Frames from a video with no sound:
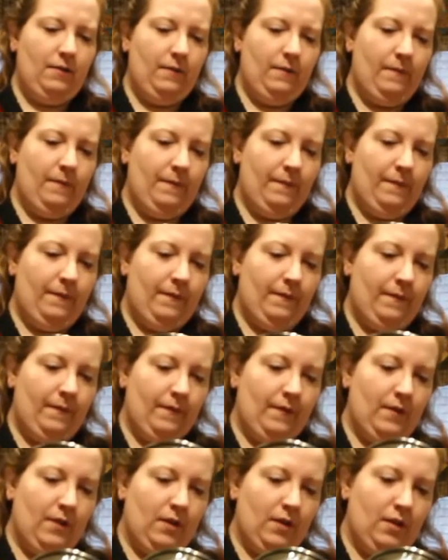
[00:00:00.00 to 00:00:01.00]

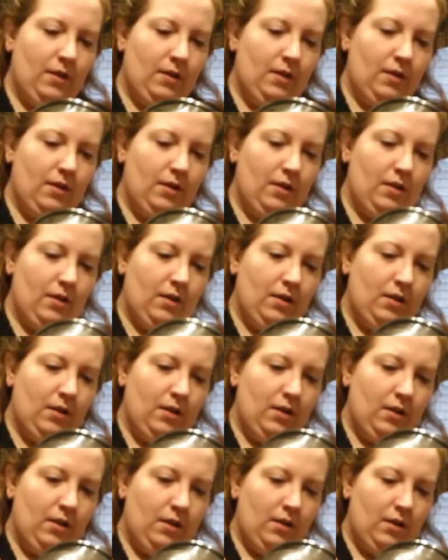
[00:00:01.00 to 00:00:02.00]

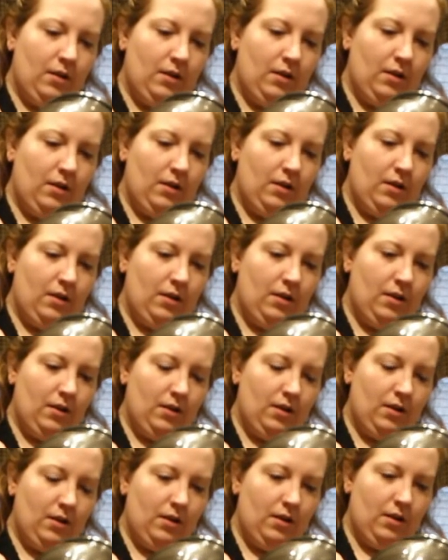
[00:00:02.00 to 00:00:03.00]

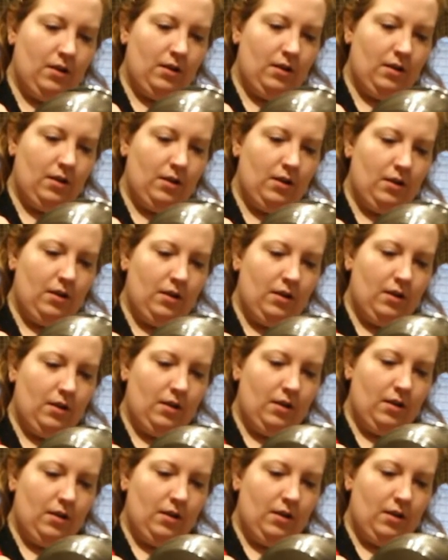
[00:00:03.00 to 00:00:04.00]

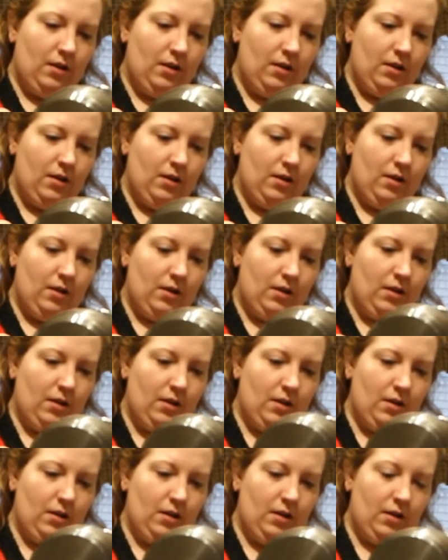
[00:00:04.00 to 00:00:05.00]

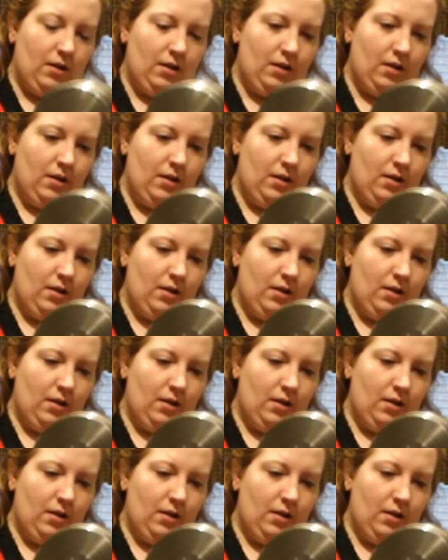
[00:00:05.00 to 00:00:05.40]
(no one is talking)